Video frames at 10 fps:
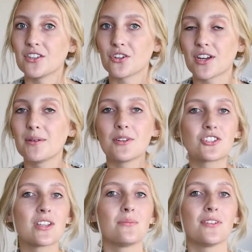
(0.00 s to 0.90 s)
your image
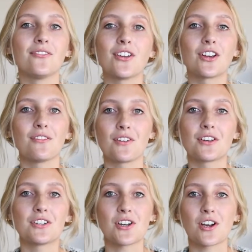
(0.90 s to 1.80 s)
can be very,
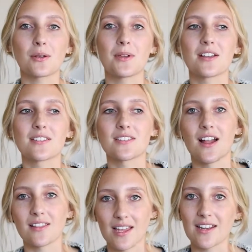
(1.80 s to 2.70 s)
very dark because it's
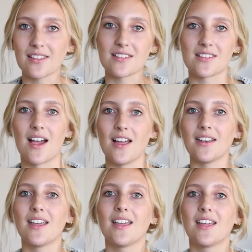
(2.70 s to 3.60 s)
not letting the sun
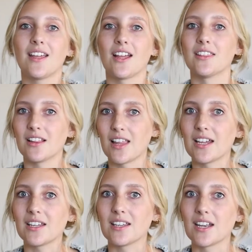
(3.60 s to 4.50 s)
and the
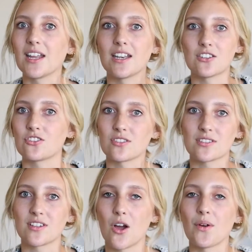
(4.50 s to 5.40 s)
light get in, it's
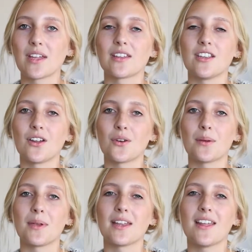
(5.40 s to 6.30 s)
just going. You know what I
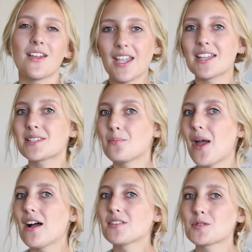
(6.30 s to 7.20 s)
mean? It's a
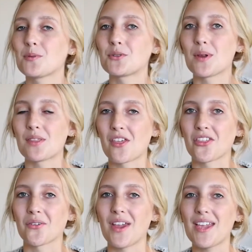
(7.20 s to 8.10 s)
balance between the
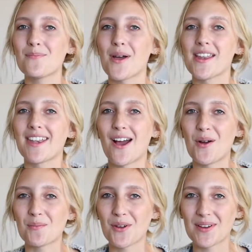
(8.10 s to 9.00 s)
three, but now
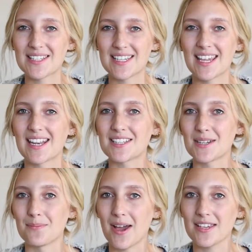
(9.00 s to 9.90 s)
I'm going to get into
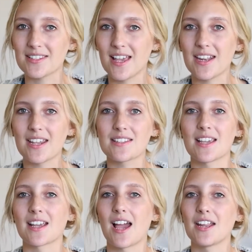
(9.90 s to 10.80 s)
my settings
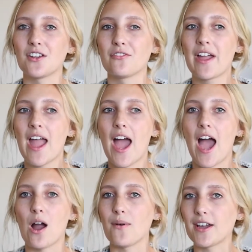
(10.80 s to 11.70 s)
and kind of
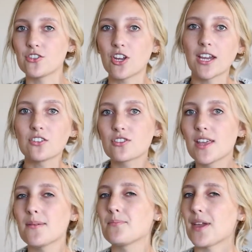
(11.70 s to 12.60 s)
how I change
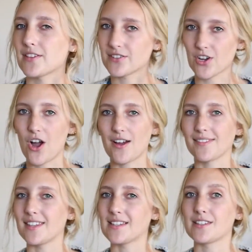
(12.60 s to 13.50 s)
them based on
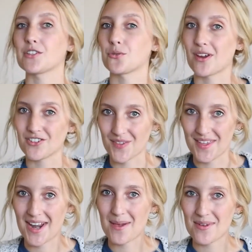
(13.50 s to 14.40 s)
the situation
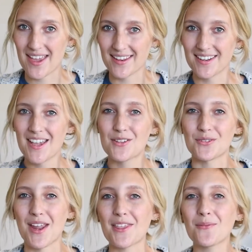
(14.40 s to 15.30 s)
that I'm in. So
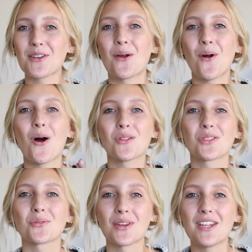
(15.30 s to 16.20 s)
now that we know all
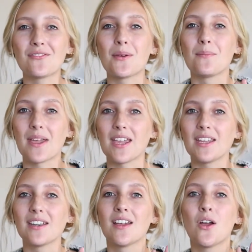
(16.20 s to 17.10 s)
three of the
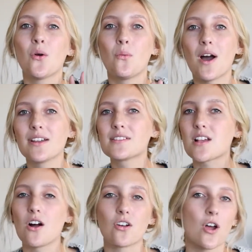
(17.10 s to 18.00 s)
main ones,
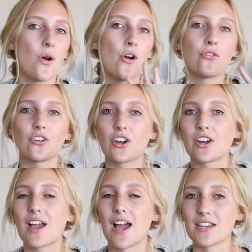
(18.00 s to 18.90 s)
I'll go over
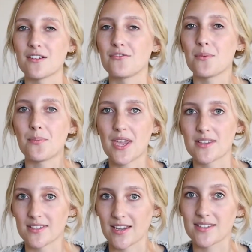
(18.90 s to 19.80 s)
kind of the
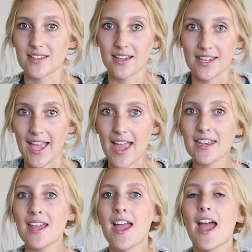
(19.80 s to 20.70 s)
basics
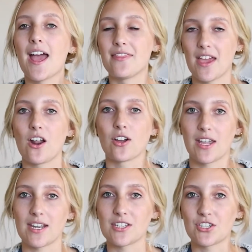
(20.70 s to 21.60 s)
again, and then I'll
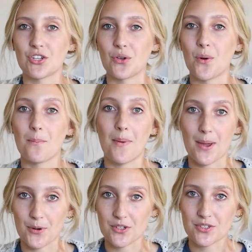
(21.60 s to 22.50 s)
get into my
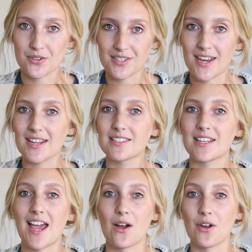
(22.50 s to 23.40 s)
personal settings
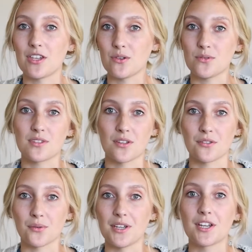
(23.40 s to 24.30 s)
and how I use the
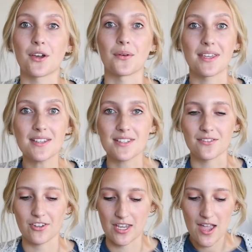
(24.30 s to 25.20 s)
three
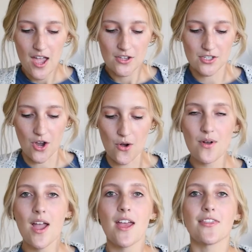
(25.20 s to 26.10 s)
cohesively.
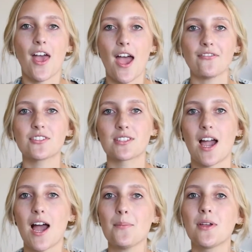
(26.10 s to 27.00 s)
So the
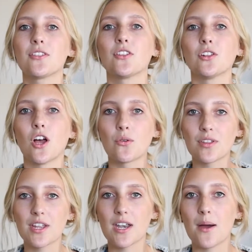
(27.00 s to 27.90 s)
f-stop, the lower
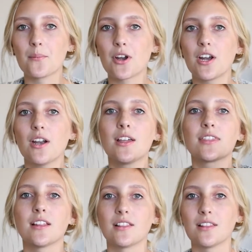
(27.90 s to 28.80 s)
the number,
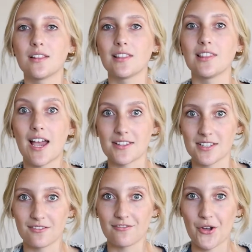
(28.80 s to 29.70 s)
the less
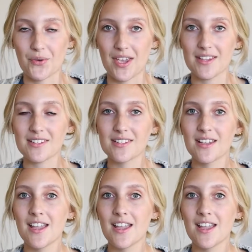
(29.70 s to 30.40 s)
in focus